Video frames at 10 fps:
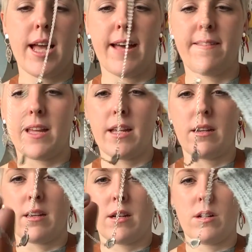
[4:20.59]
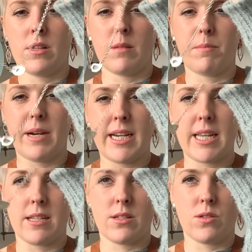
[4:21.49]
And then the
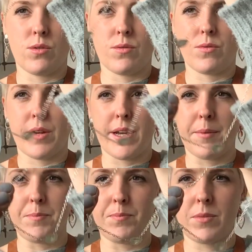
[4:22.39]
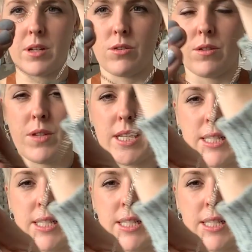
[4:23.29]
back, it's sort of, I don't know if you can